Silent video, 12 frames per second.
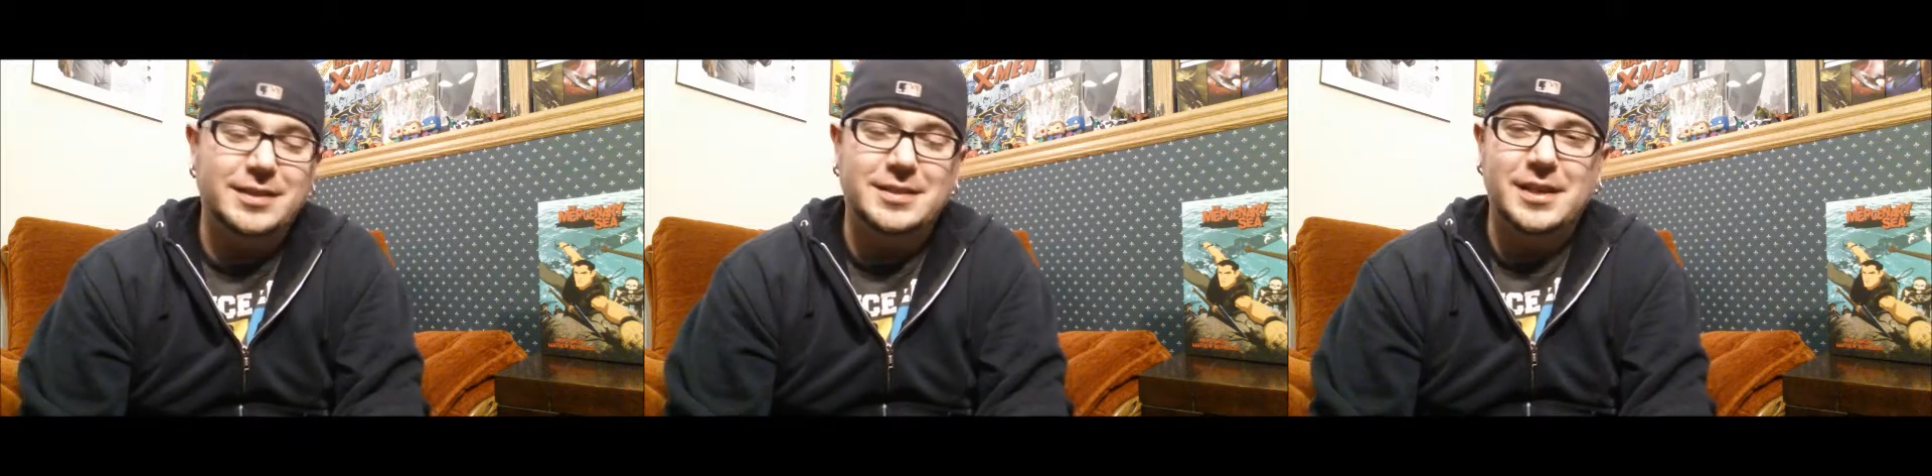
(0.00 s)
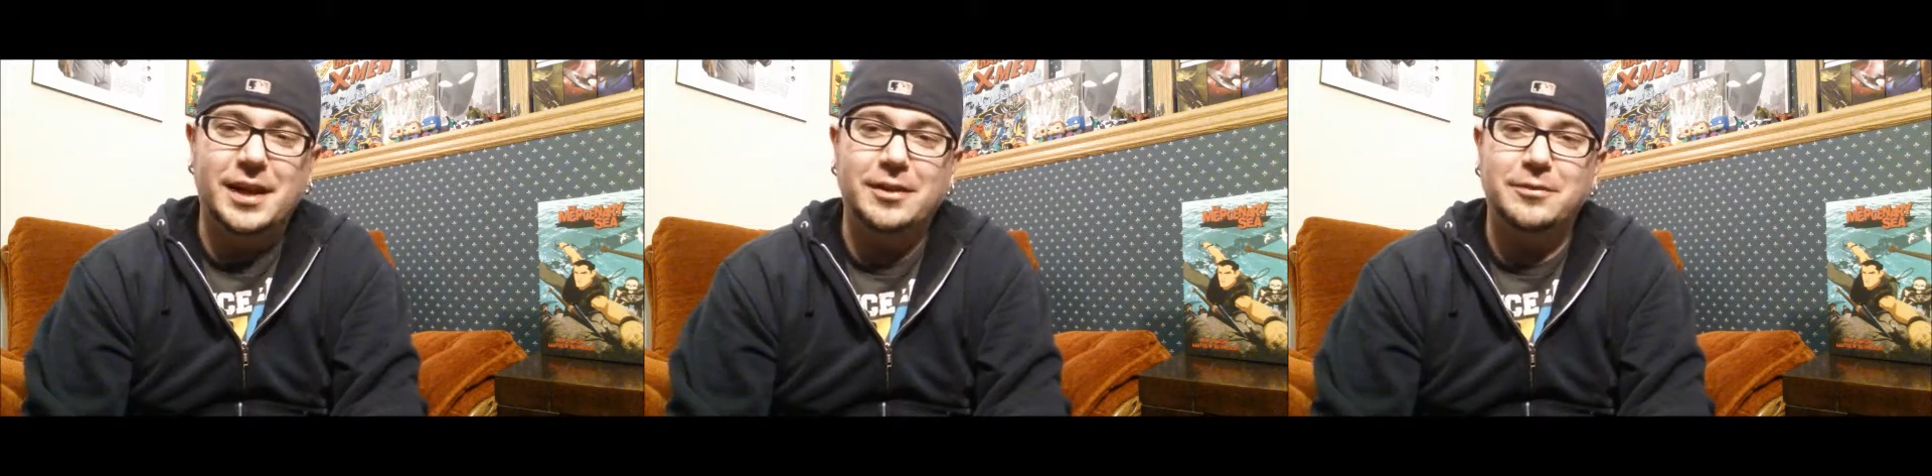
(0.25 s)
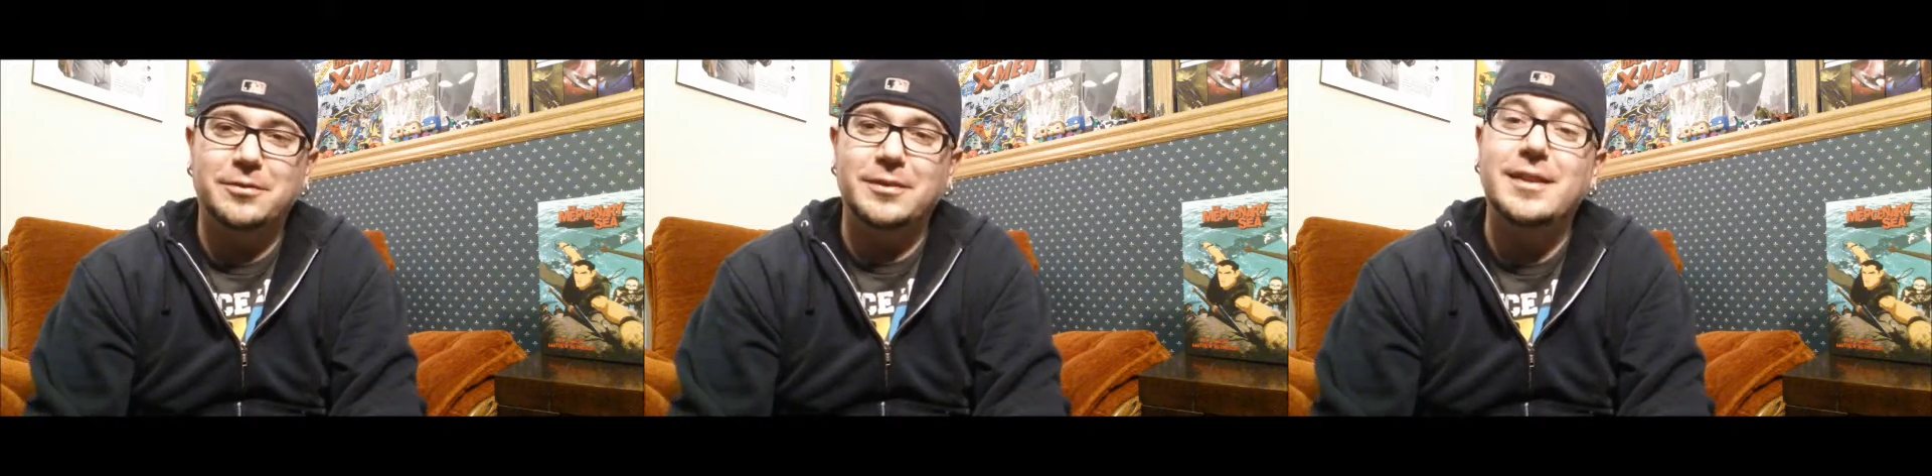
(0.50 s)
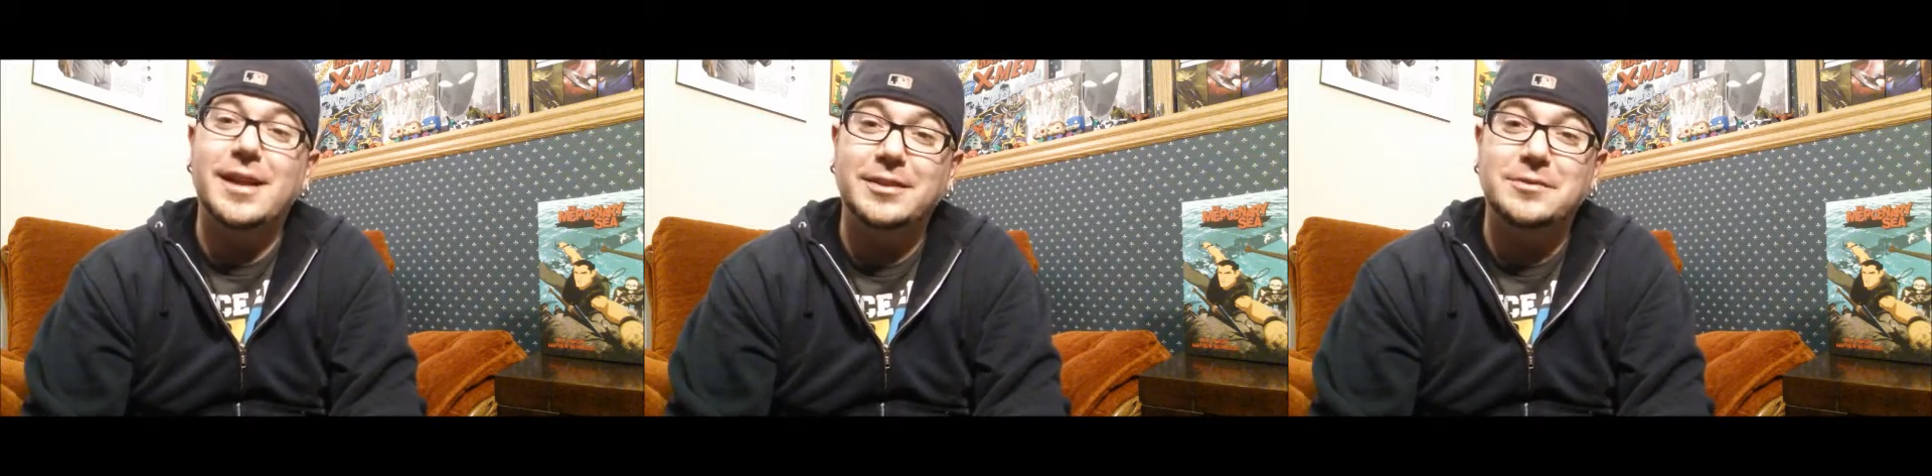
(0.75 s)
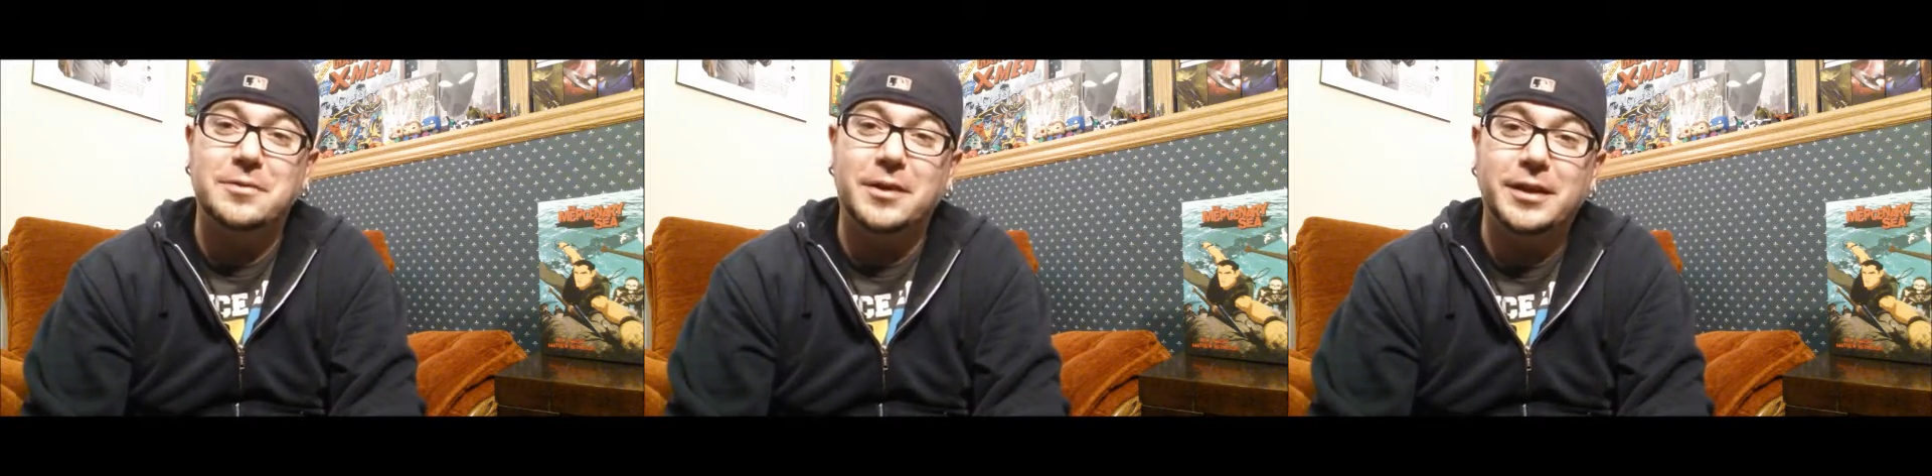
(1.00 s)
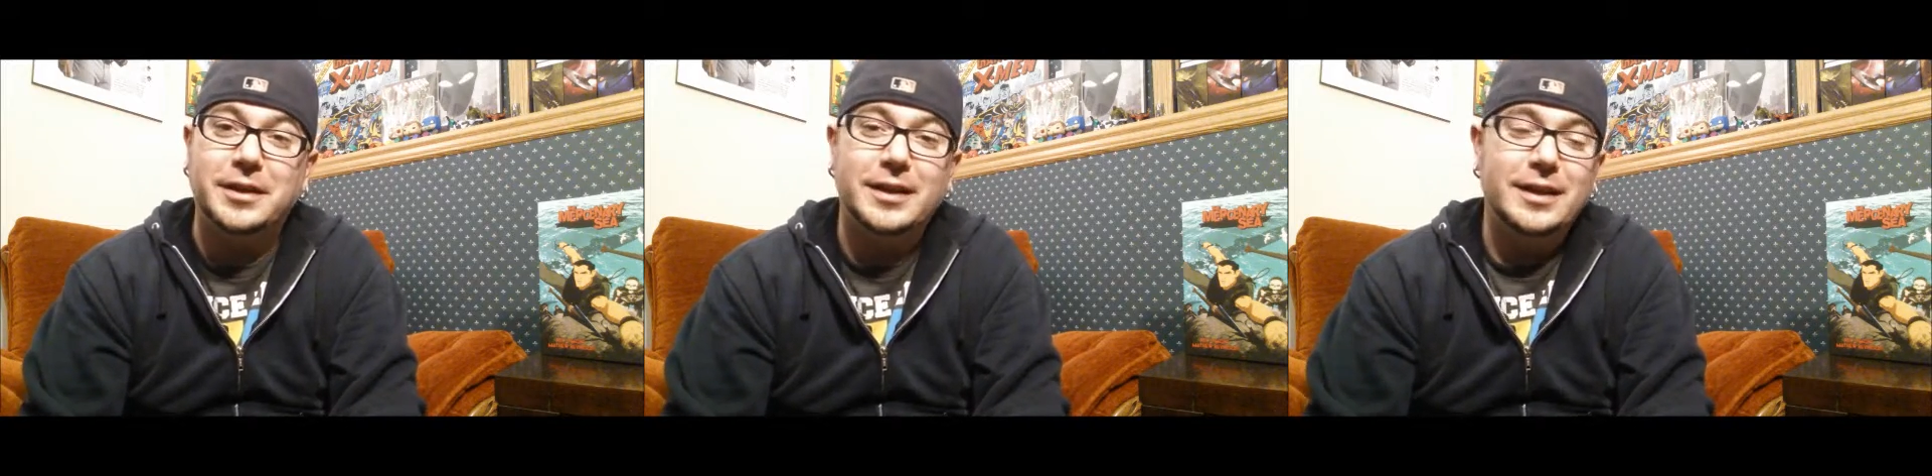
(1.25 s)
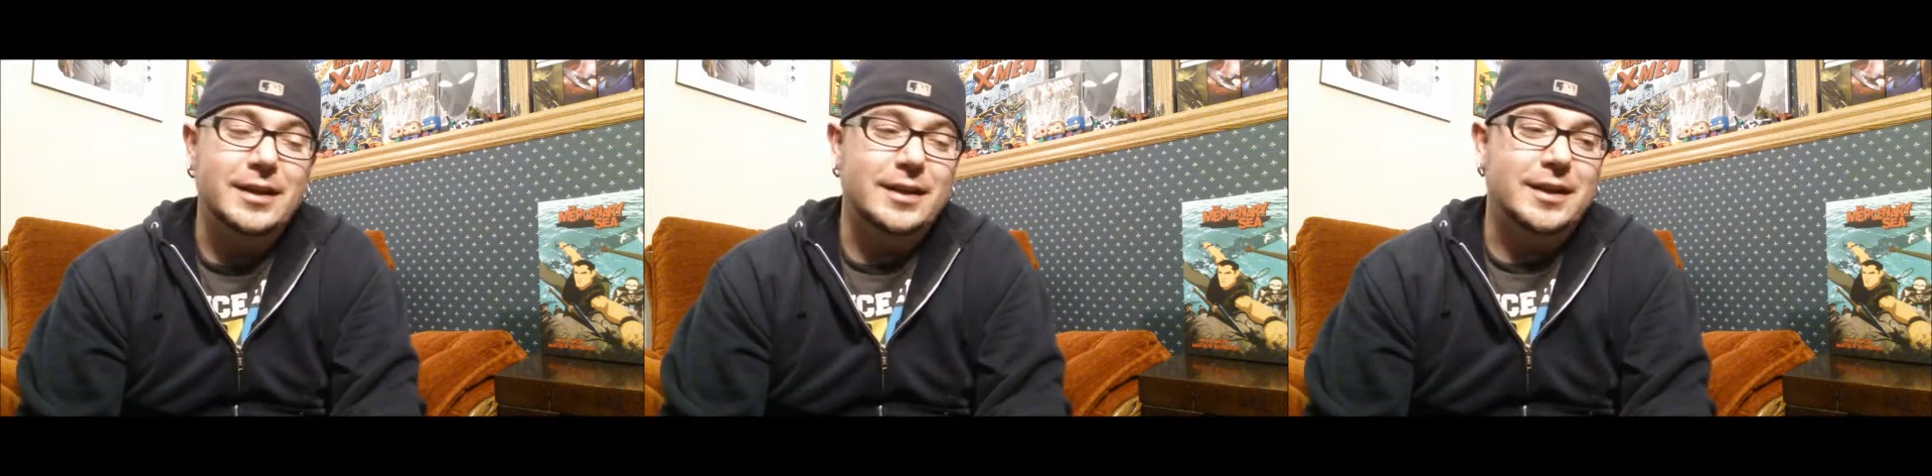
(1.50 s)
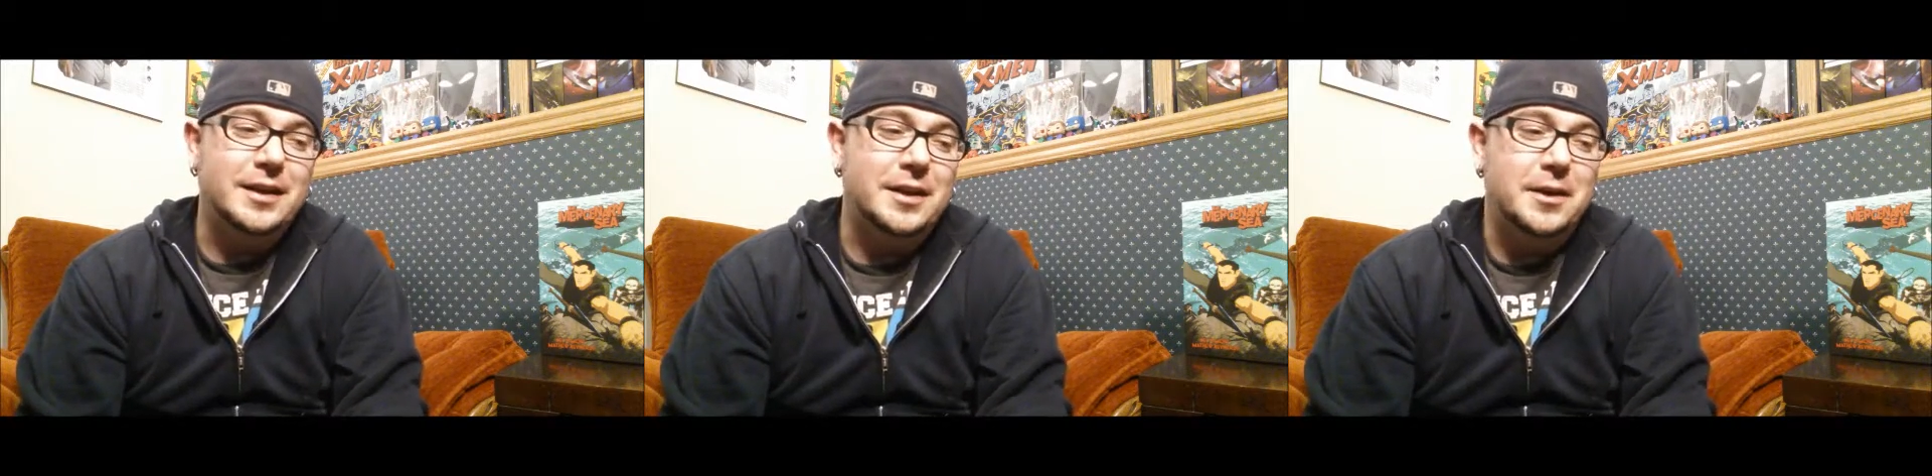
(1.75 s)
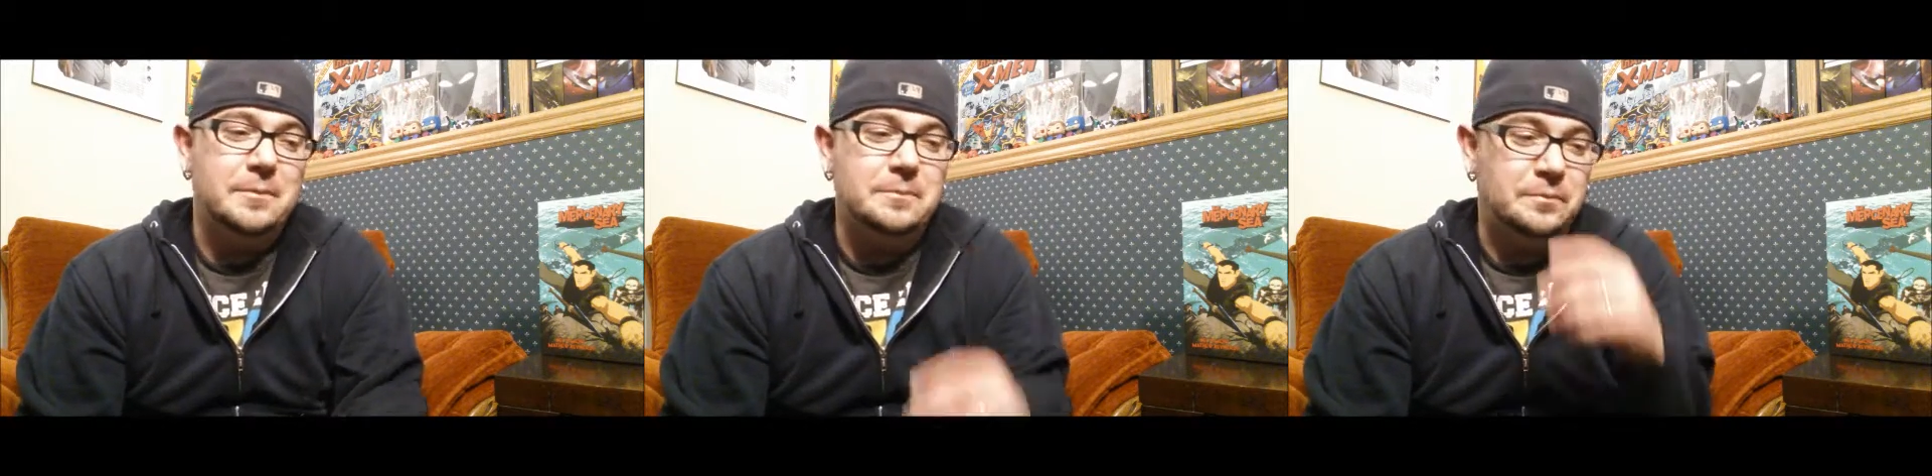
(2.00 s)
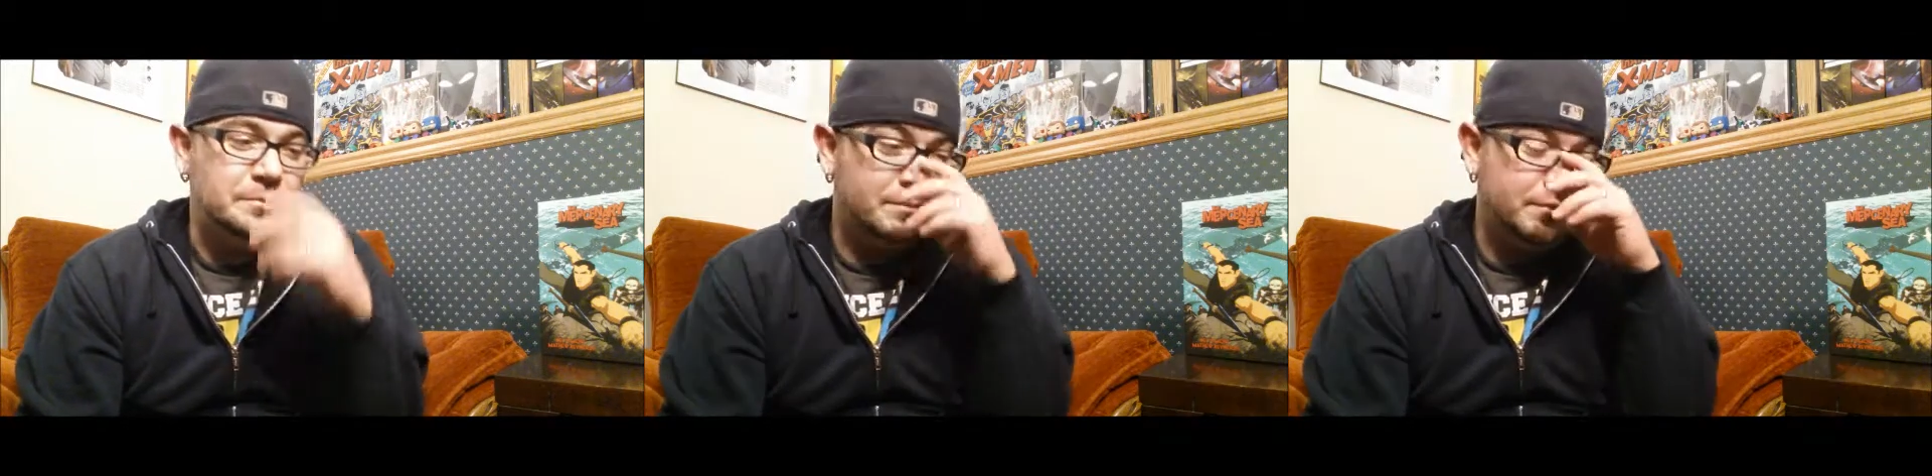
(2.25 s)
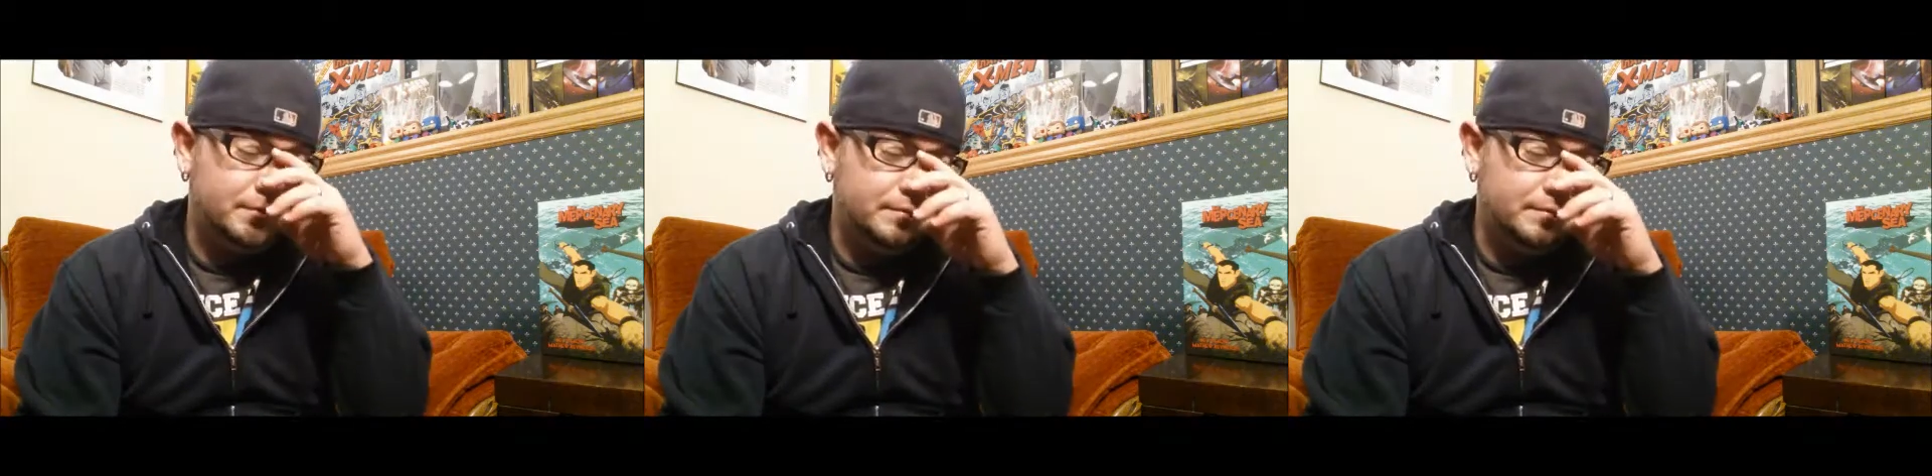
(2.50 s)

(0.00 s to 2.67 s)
it's kind of that's funny, um,